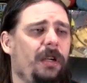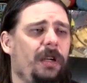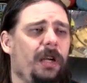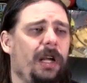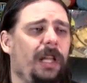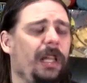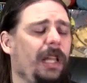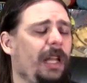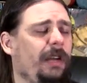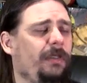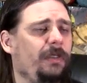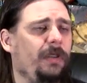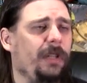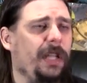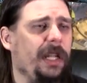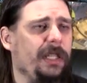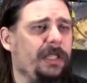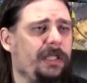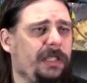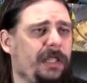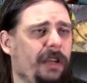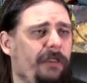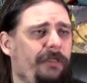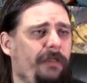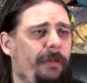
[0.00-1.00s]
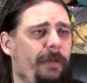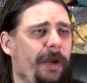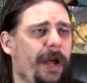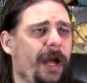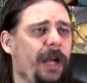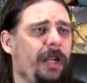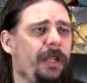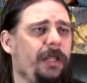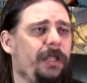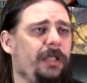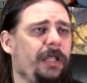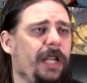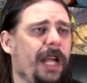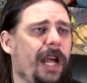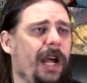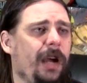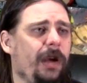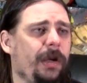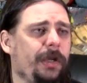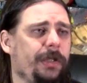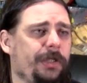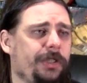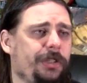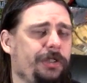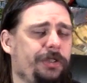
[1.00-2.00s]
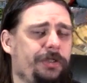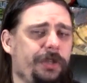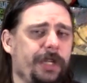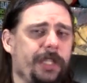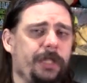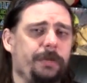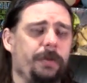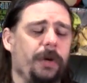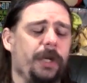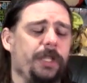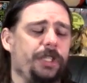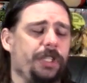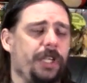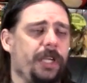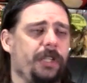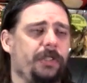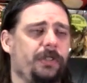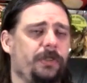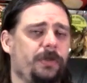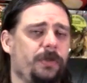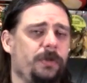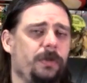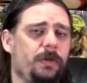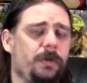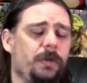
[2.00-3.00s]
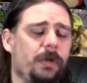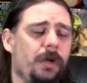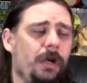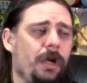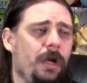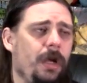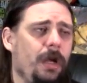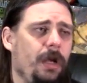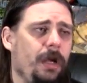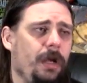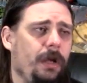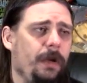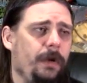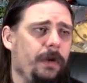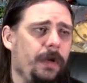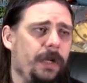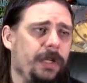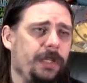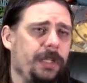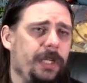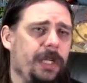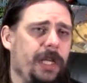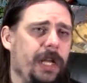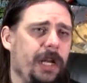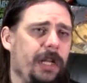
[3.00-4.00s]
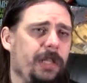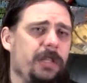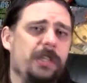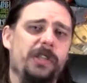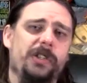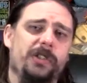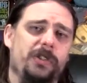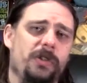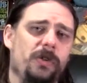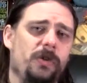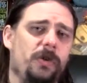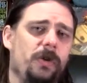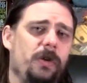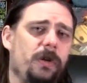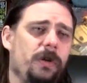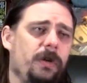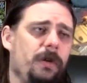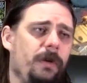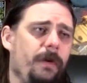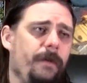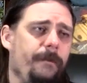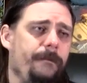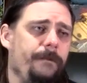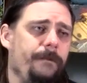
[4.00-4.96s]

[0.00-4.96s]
I love all that stuff about how he's tricked by Shang Tsung into getting the sword,